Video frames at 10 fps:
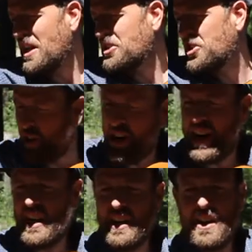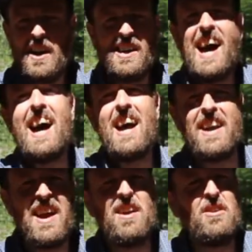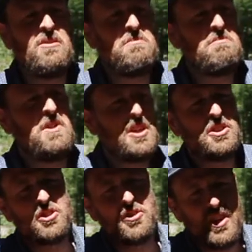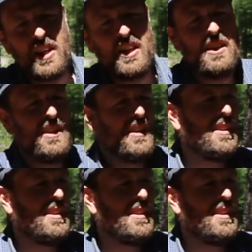tree. I am a tree.